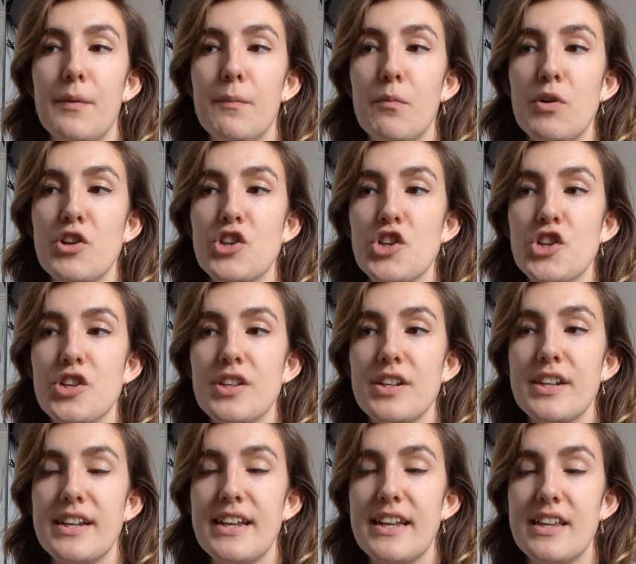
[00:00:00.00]
which
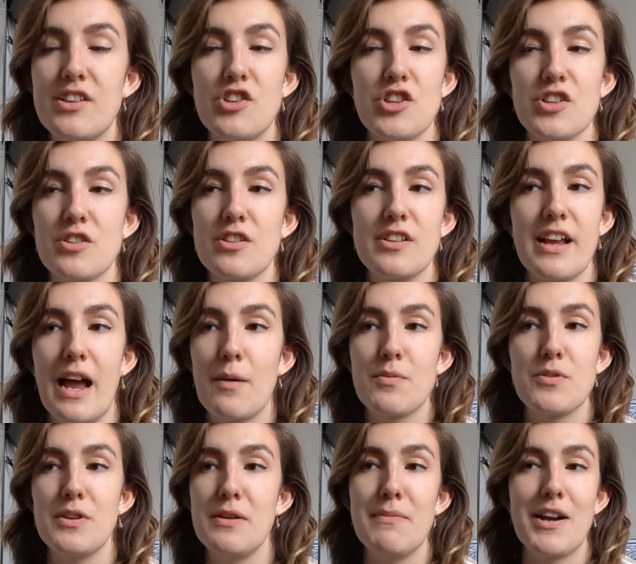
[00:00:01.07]
is just
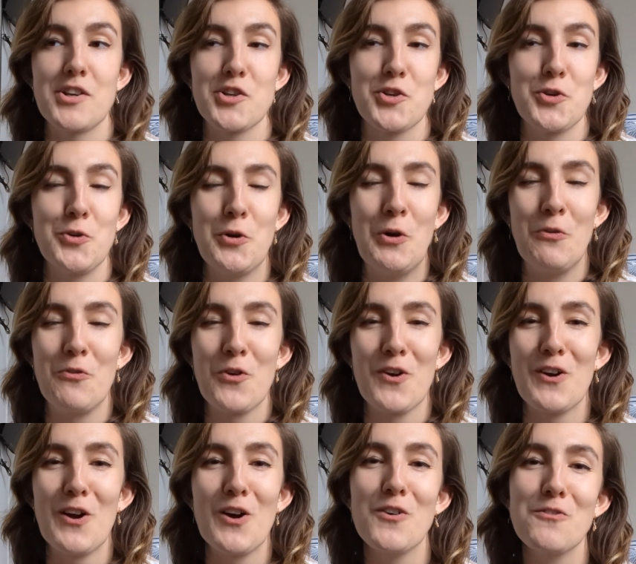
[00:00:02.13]
absolutely magical for a
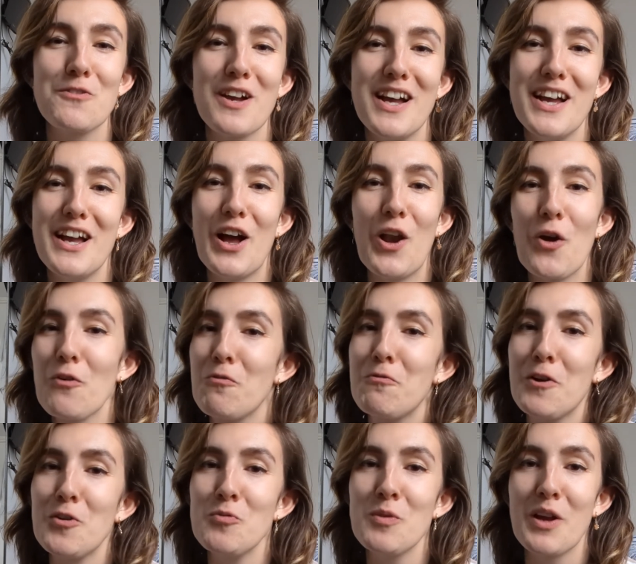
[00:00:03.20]
lot of
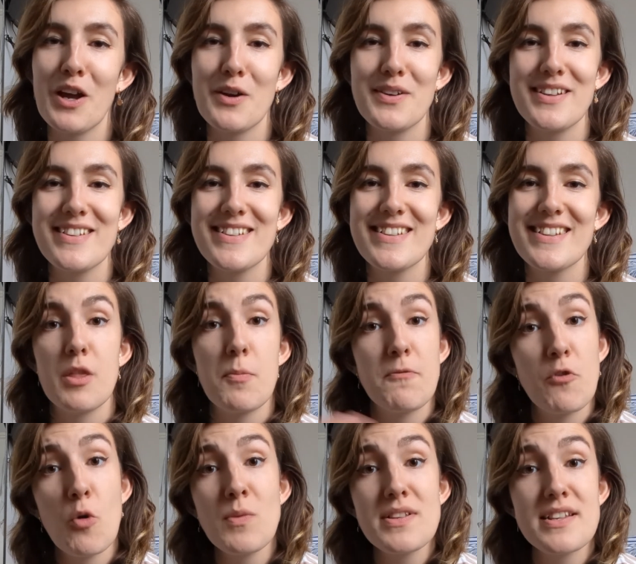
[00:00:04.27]
film goers. The
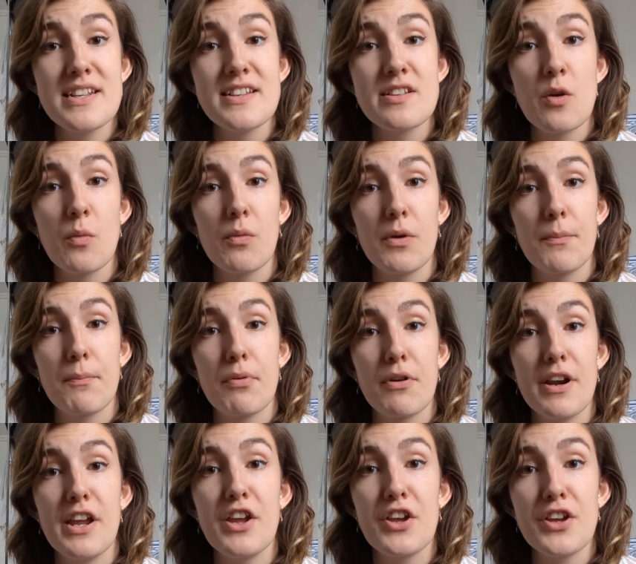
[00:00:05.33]
performances were
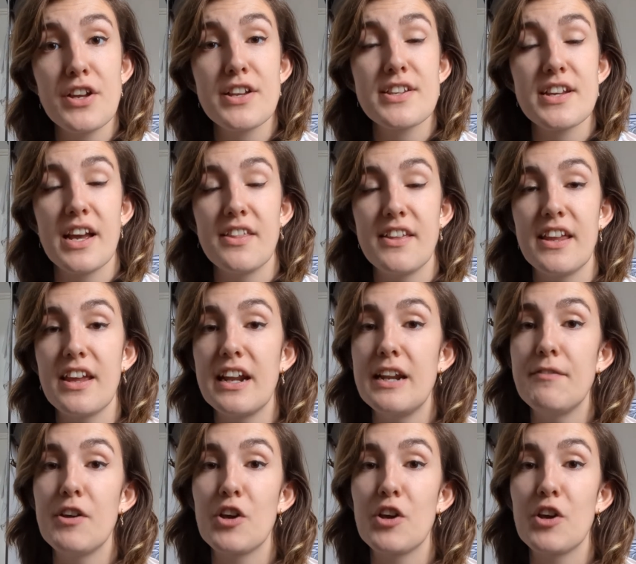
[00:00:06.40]
pretty good. I think Olivia